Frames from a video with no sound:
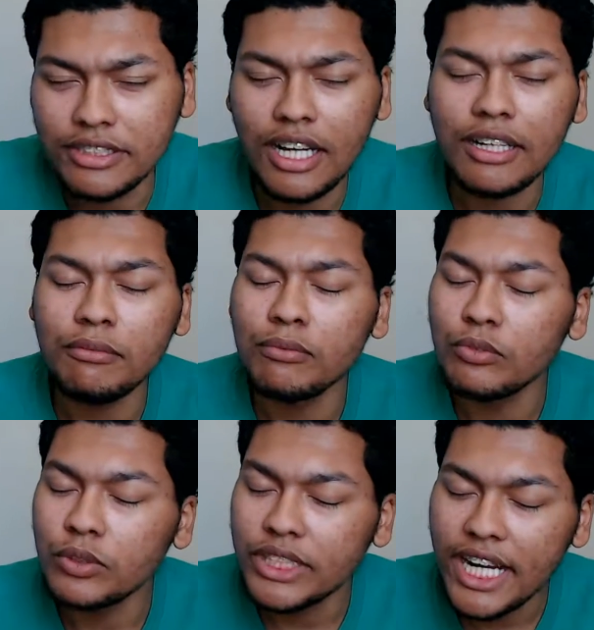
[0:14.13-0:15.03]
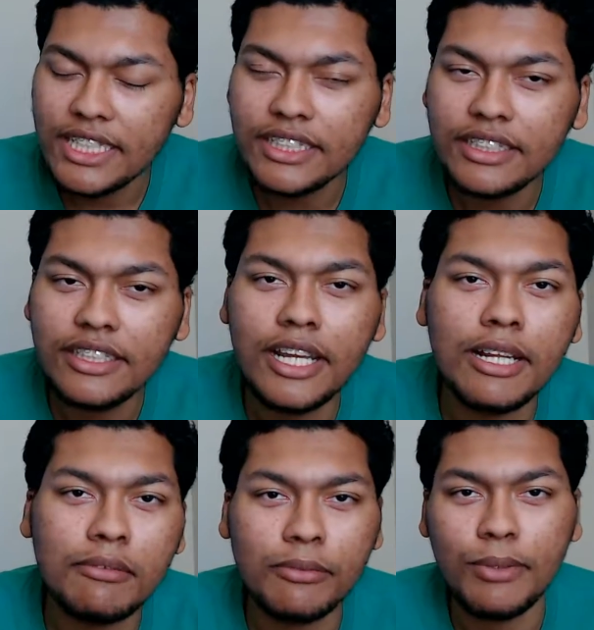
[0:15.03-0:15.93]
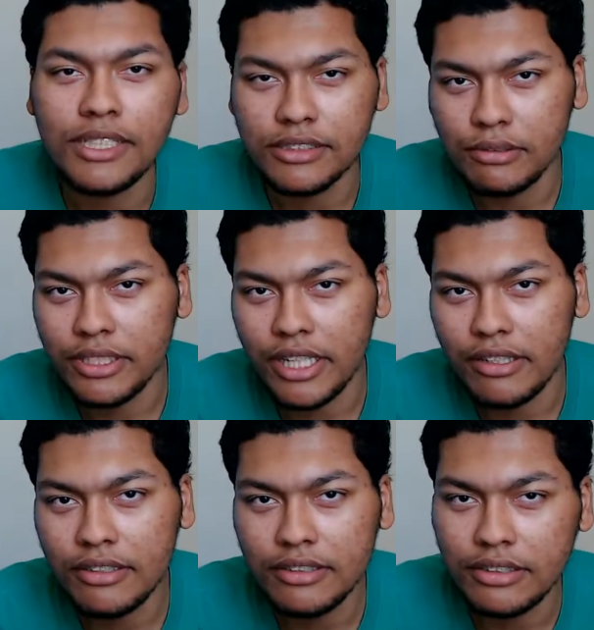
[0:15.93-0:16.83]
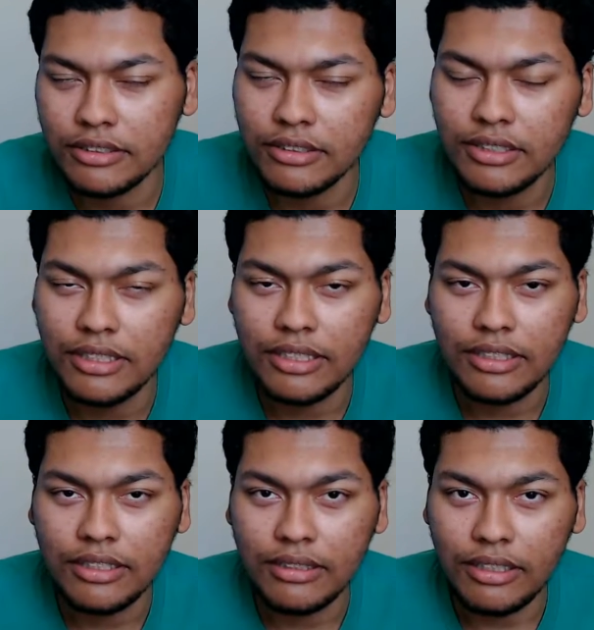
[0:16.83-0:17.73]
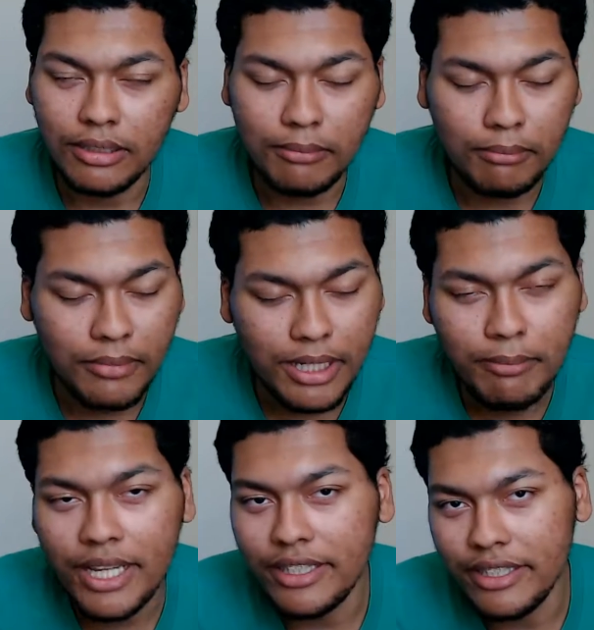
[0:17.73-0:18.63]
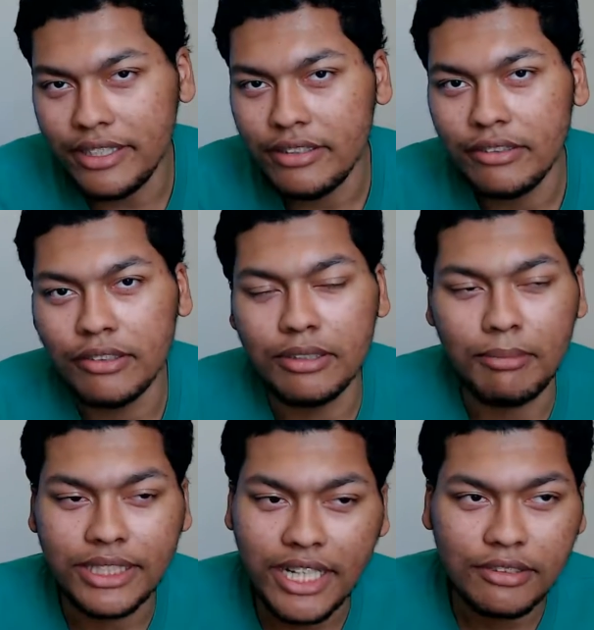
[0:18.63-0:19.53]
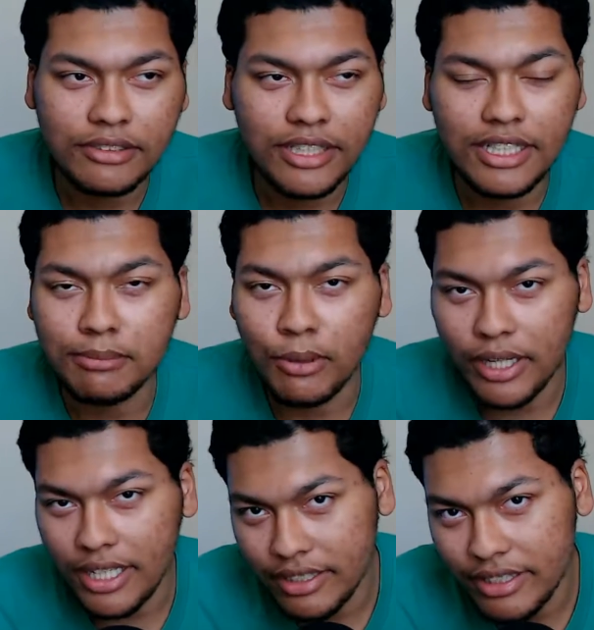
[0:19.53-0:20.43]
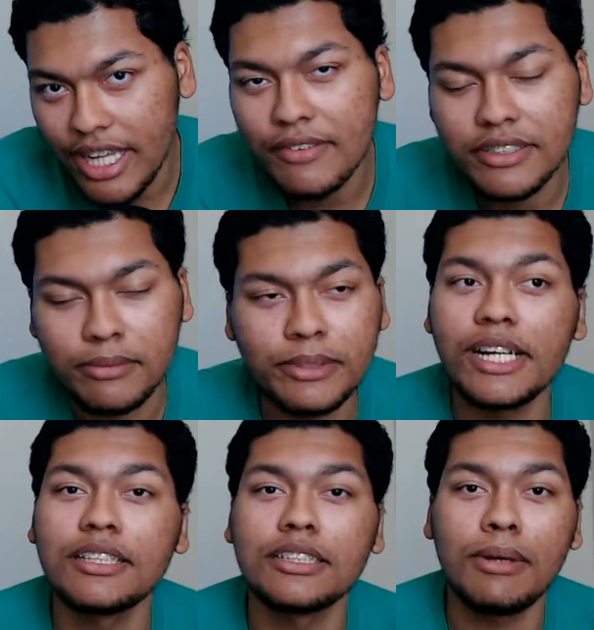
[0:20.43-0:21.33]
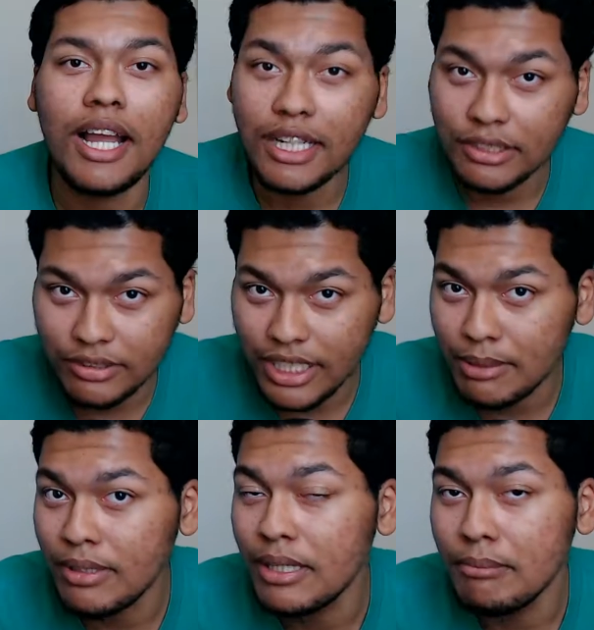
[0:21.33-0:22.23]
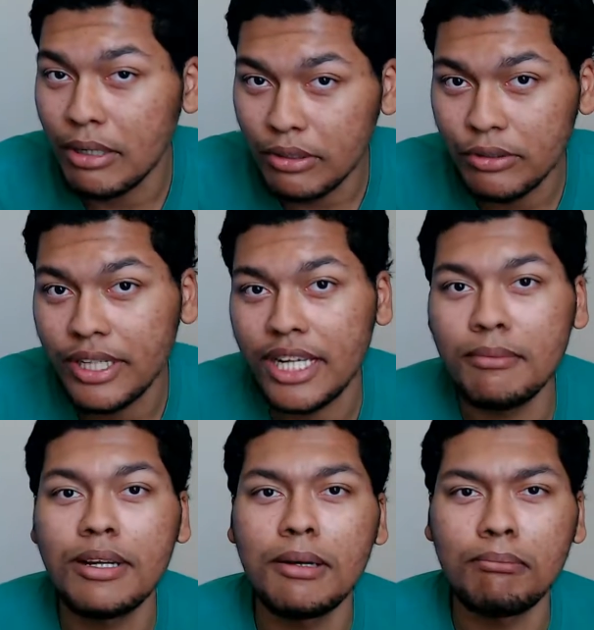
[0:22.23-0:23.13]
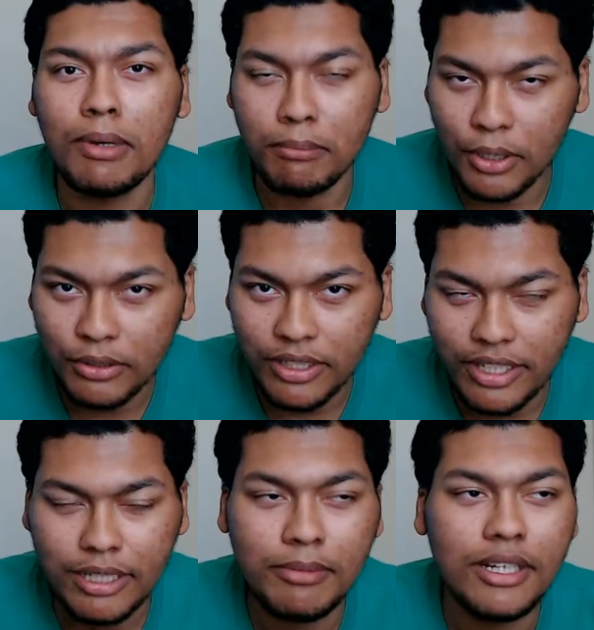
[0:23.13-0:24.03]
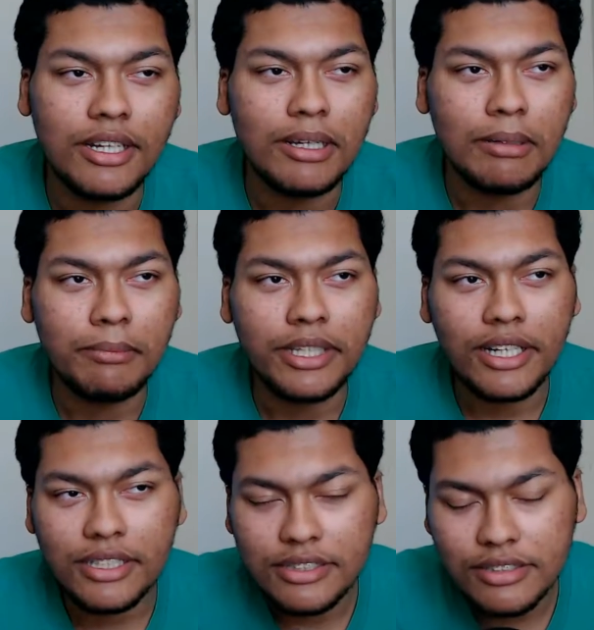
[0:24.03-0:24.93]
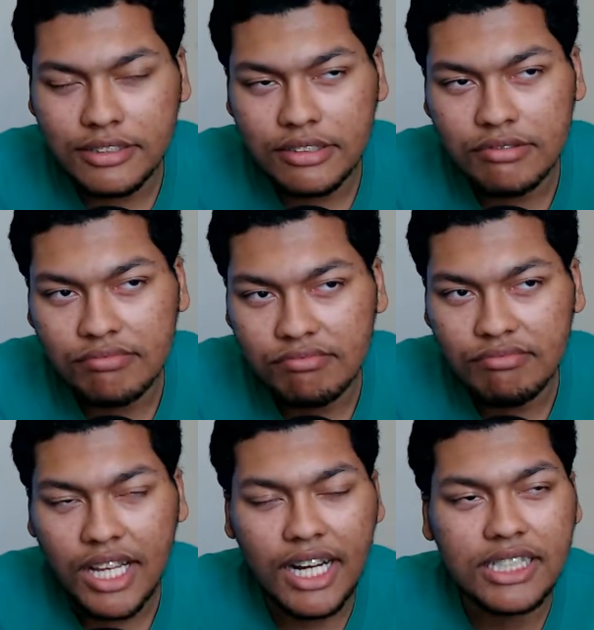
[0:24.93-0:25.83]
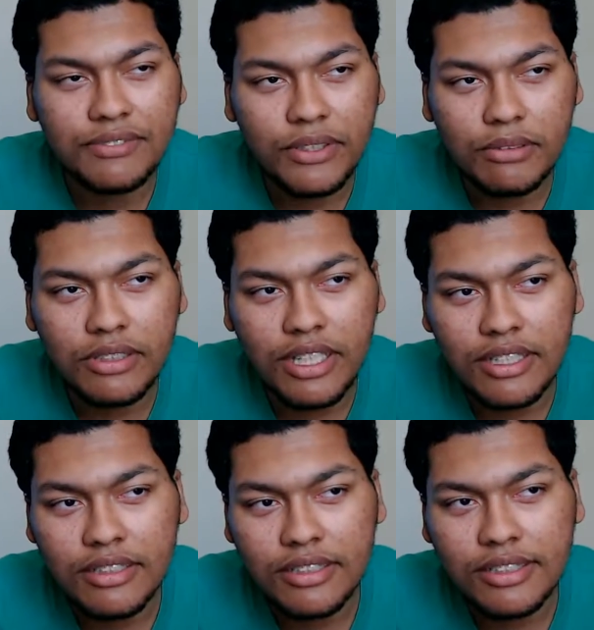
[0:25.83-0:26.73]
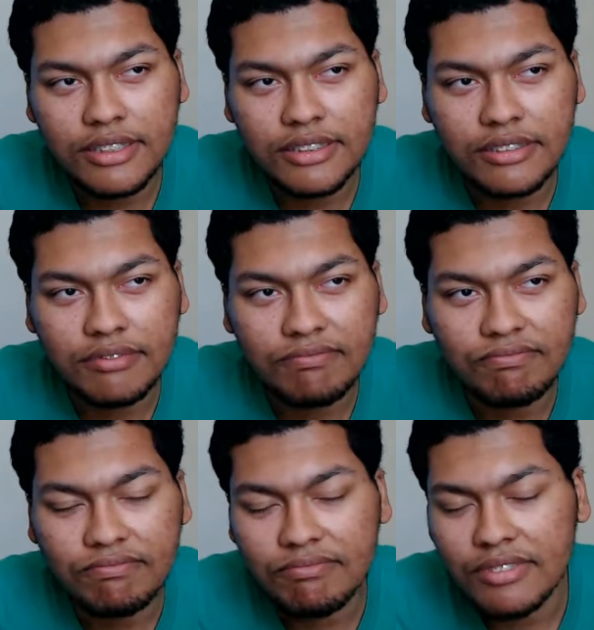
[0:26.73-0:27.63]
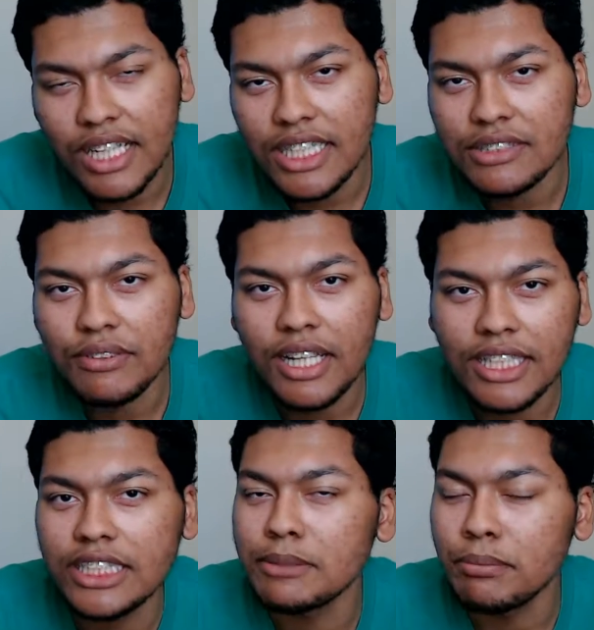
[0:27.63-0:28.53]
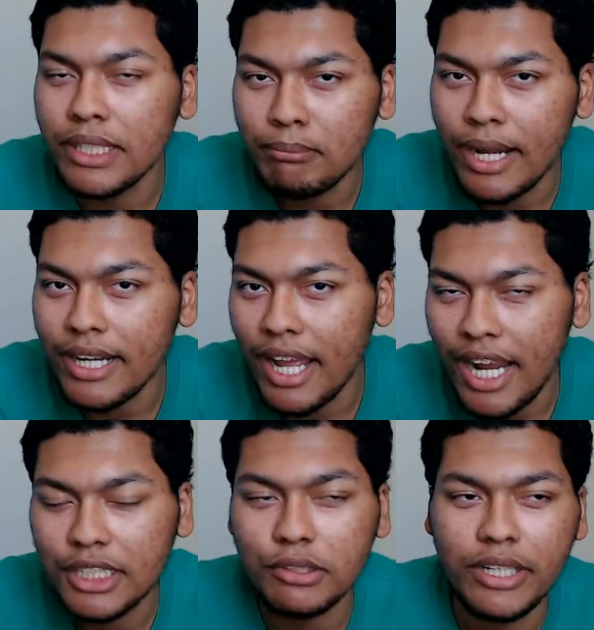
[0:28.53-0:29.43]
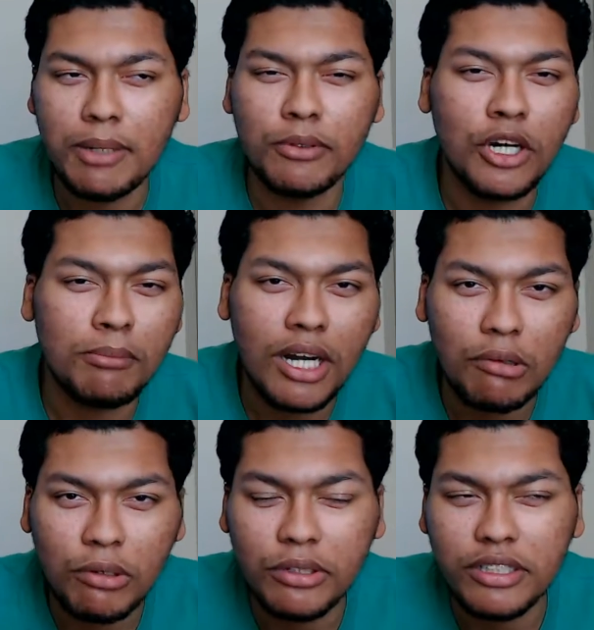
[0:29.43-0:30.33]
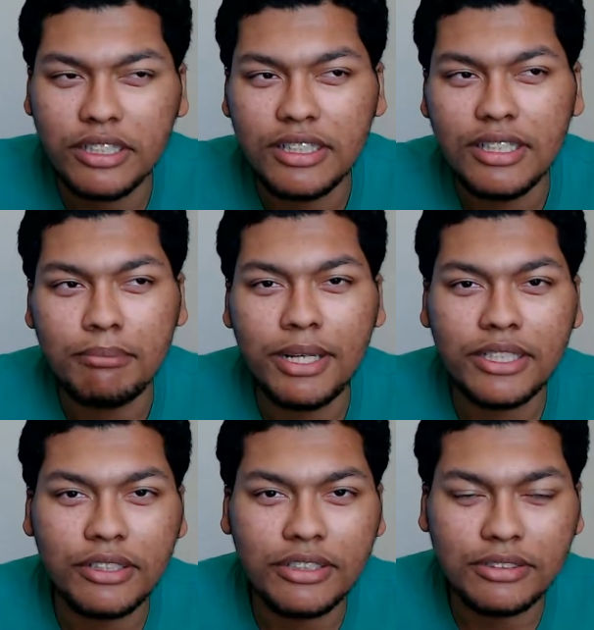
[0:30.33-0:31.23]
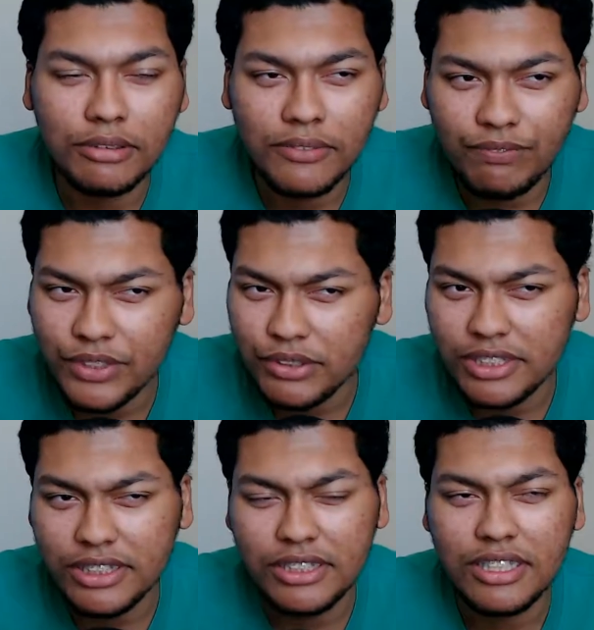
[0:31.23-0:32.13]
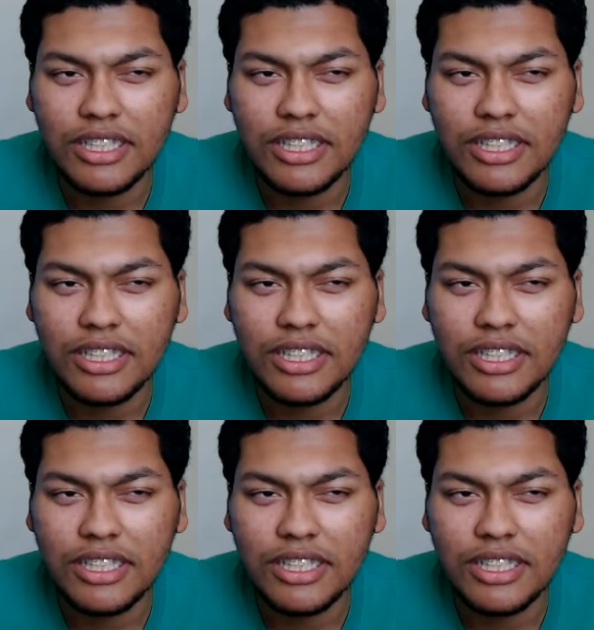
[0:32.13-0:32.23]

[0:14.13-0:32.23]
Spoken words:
I'm changing the name from Esoteric to M.A.D, or in my channel's case, Marc Anthony Davis. I'm changing it to my actual name, my real name, my birth name, because I just felt like I should just put my actual name on all my work, make sure there's no confusion.